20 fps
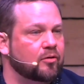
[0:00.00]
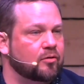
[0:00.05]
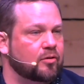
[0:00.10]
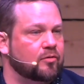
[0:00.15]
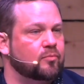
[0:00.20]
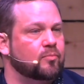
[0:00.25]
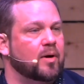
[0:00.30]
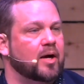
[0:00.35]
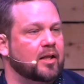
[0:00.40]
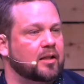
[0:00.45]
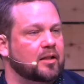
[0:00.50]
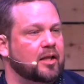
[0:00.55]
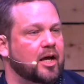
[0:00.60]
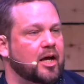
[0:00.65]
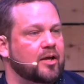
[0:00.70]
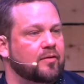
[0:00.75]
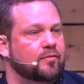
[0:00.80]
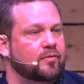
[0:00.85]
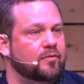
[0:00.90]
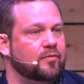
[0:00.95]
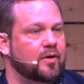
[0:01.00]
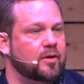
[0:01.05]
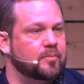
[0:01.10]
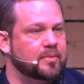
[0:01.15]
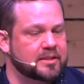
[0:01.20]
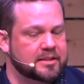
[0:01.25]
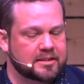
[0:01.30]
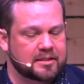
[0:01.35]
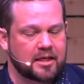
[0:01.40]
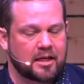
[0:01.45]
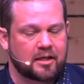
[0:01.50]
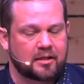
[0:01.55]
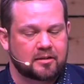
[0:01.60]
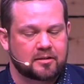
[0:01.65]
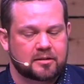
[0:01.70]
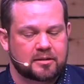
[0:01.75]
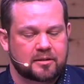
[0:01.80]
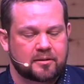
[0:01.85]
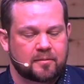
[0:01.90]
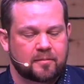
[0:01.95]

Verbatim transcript: of my life if I'm a saint.